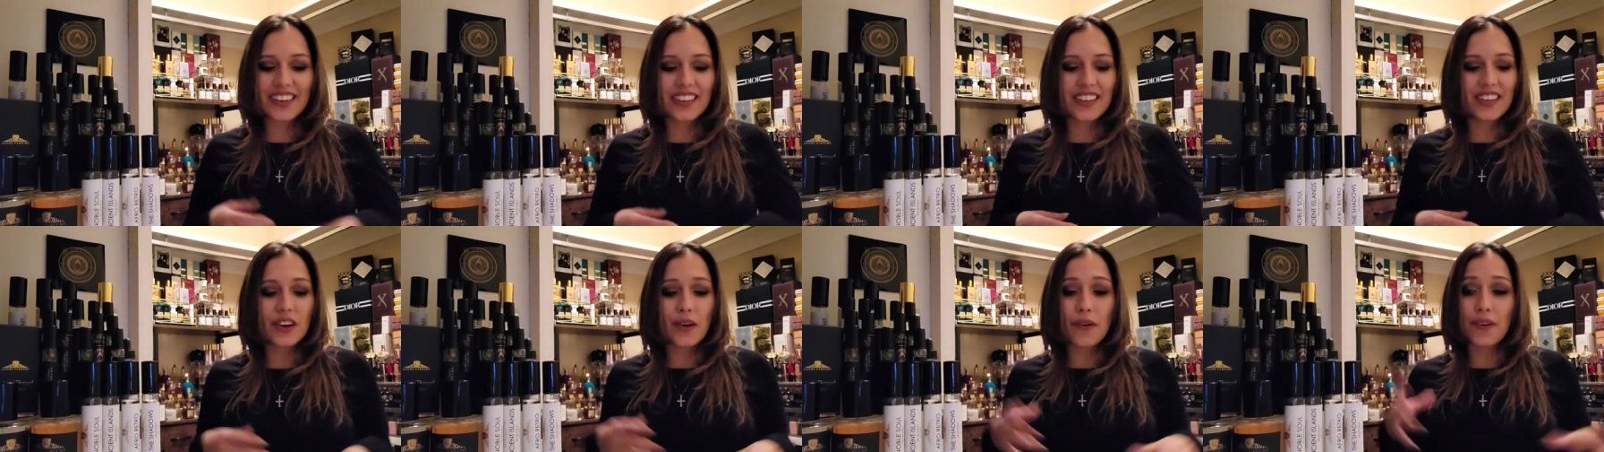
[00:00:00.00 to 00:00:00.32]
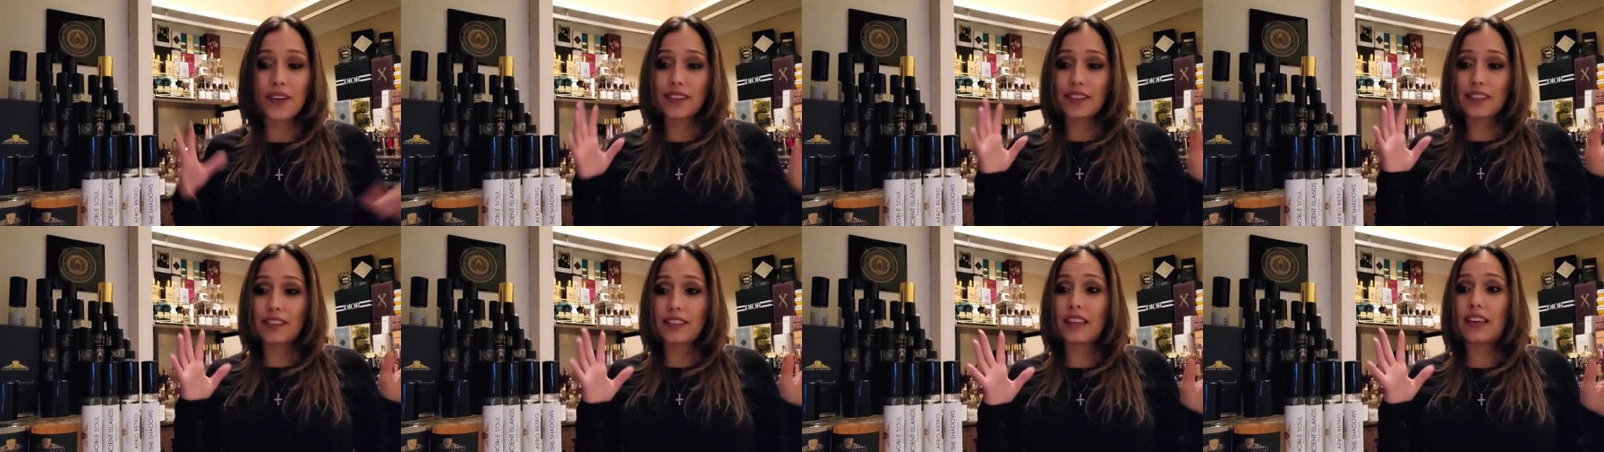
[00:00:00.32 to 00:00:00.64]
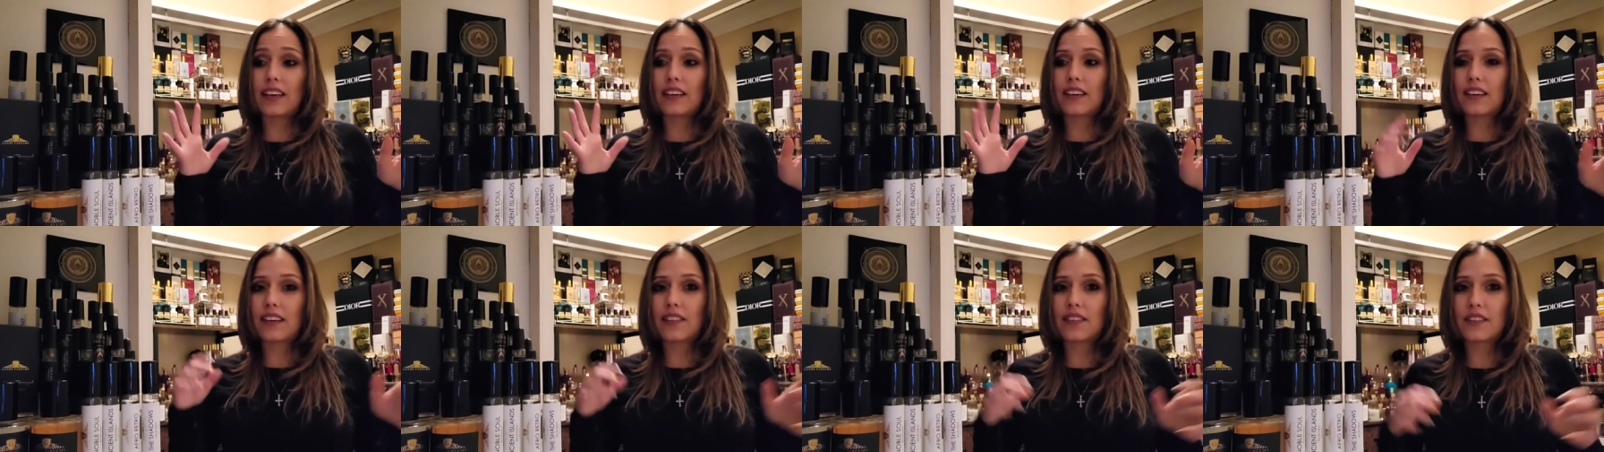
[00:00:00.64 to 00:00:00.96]
you know, and
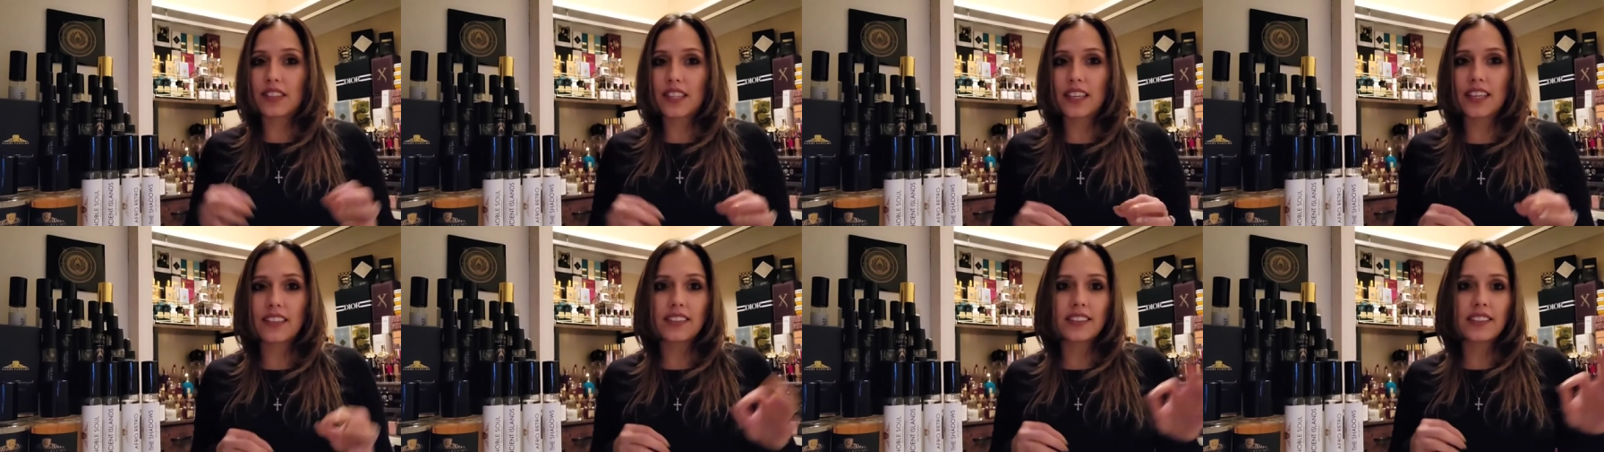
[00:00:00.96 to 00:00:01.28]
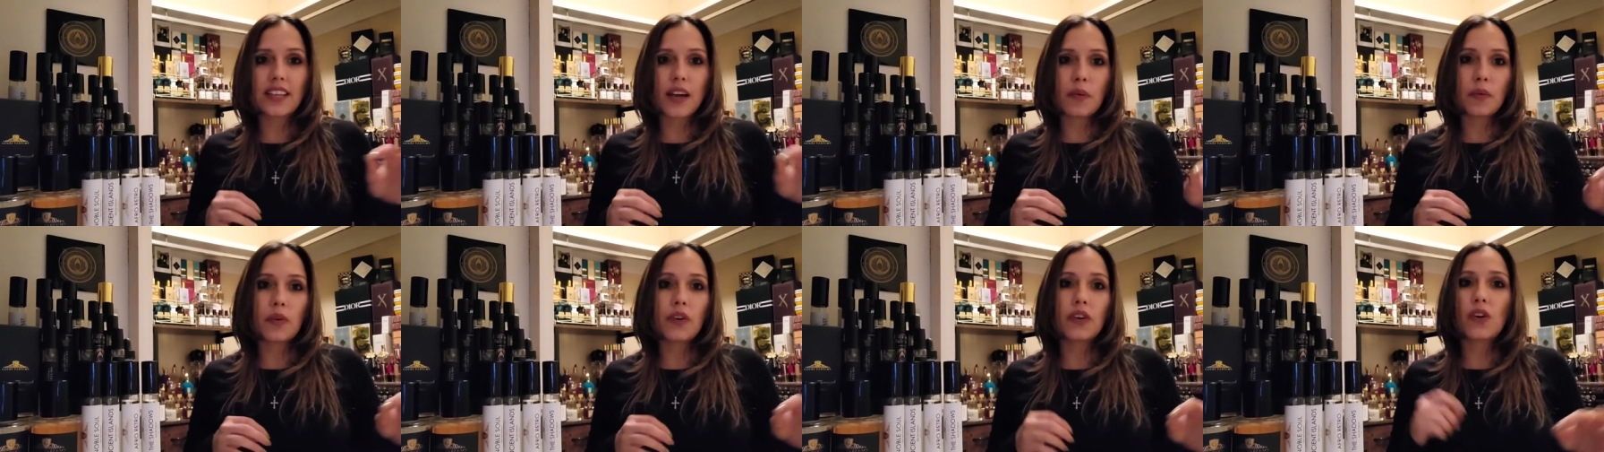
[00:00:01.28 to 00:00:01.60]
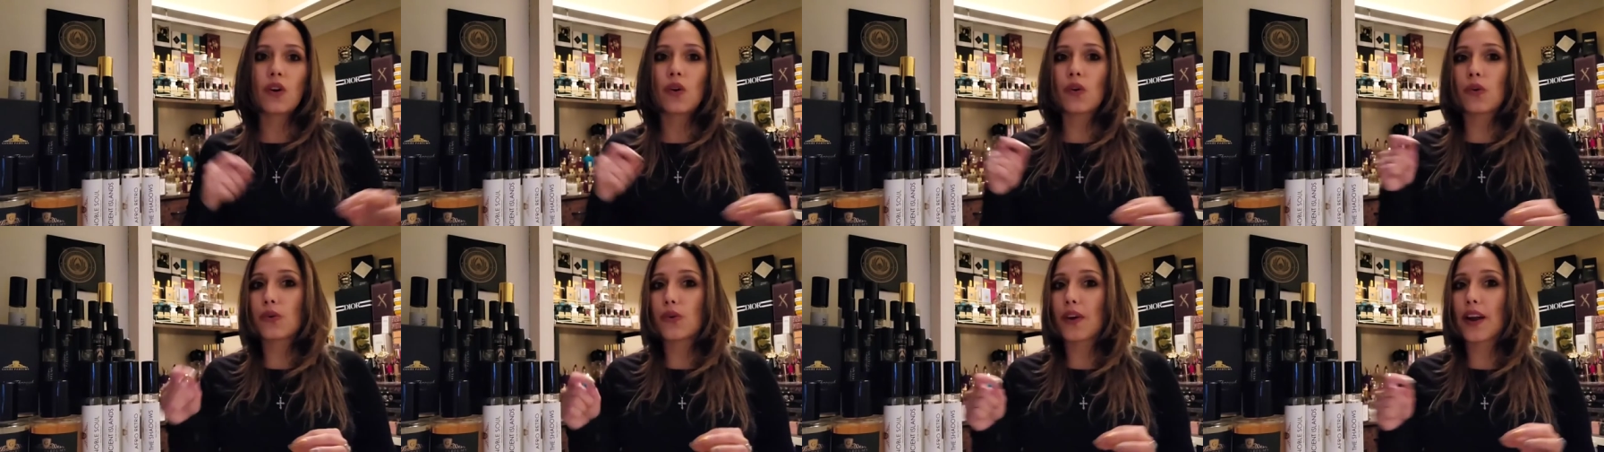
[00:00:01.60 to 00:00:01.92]
think of things that would
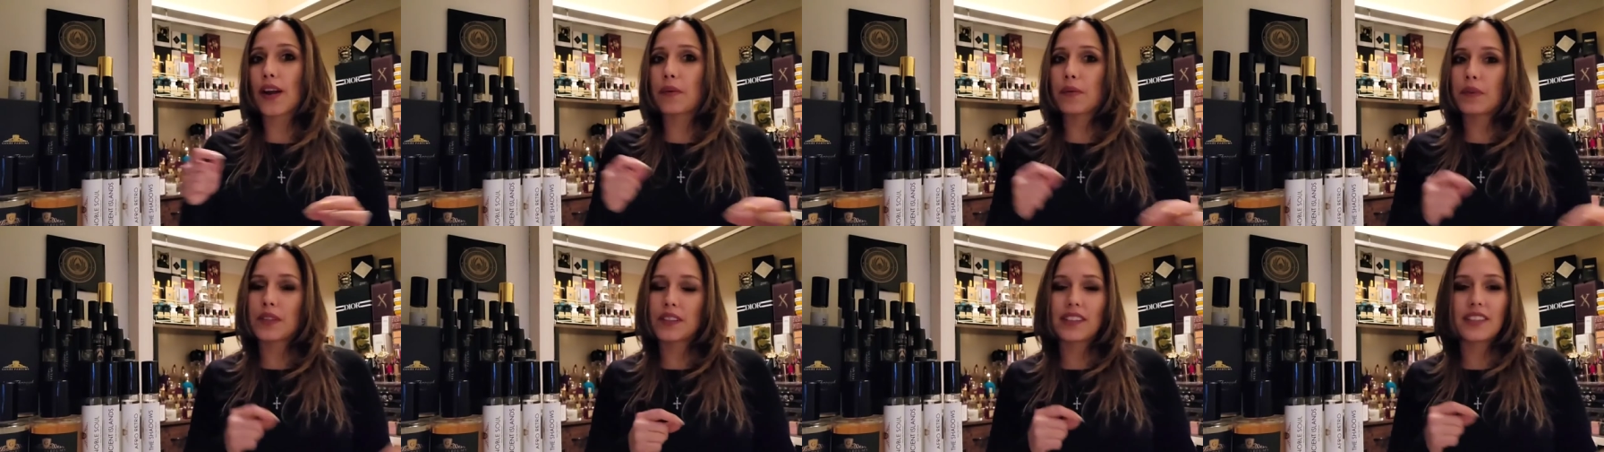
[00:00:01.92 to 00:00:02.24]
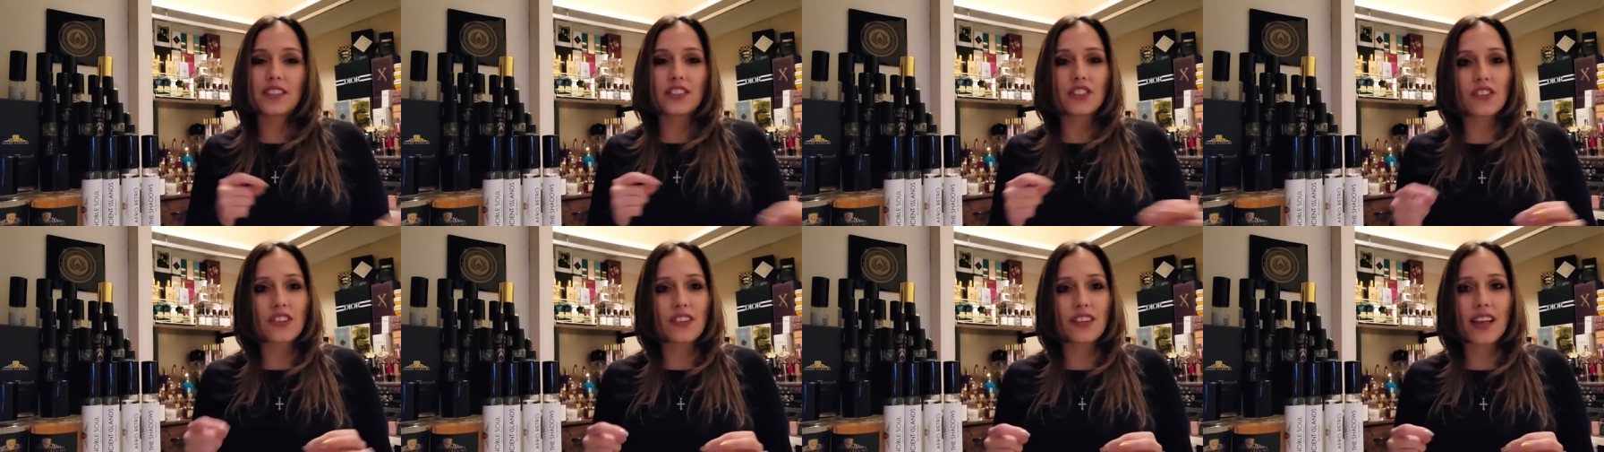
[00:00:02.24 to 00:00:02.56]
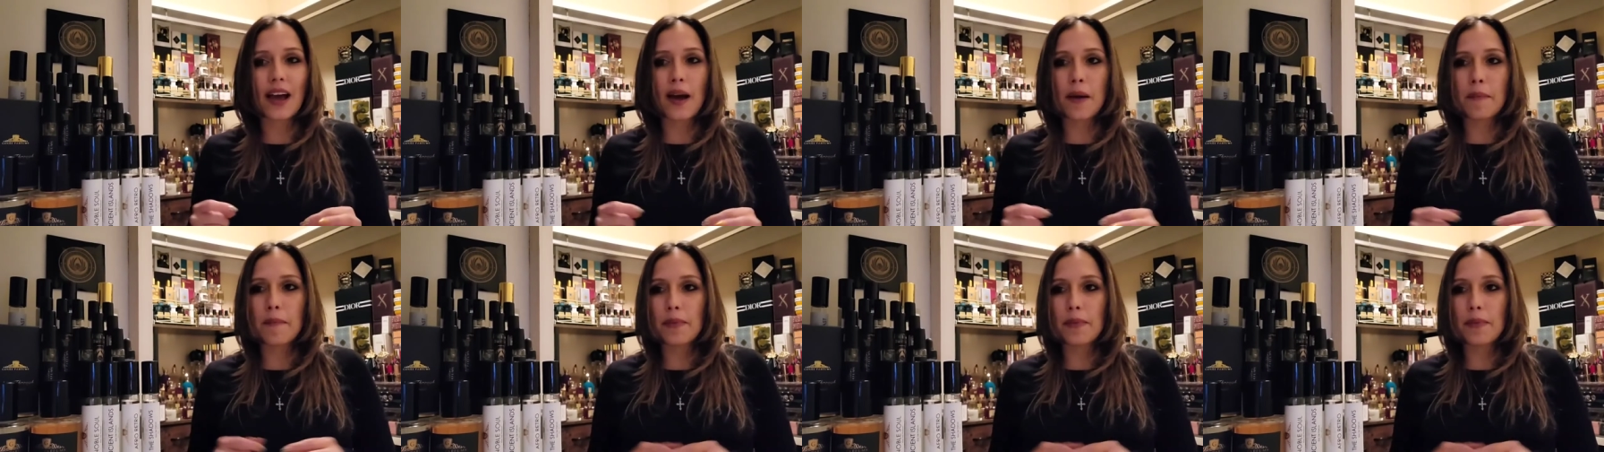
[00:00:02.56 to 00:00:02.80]
go great with this or that,